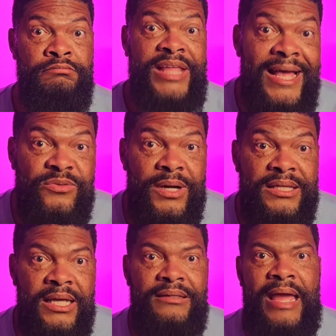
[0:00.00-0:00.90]
That's what I
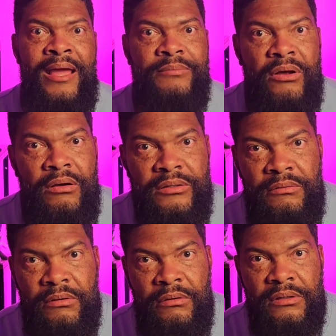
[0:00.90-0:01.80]
think. Damn, dog,
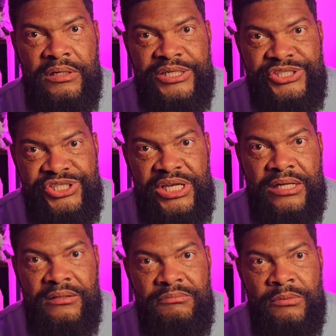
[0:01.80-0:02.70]
your girl look like
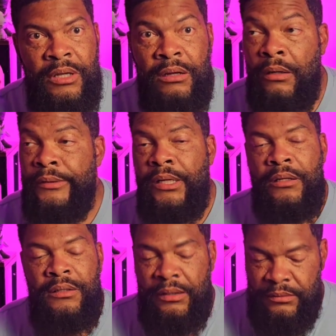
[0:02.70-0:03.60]
shit.
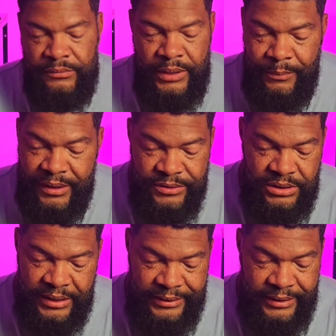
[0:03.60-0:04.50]
Yeah, man,
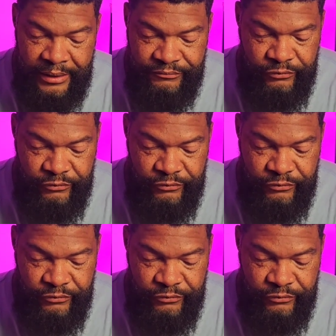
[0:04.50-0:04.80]
she like that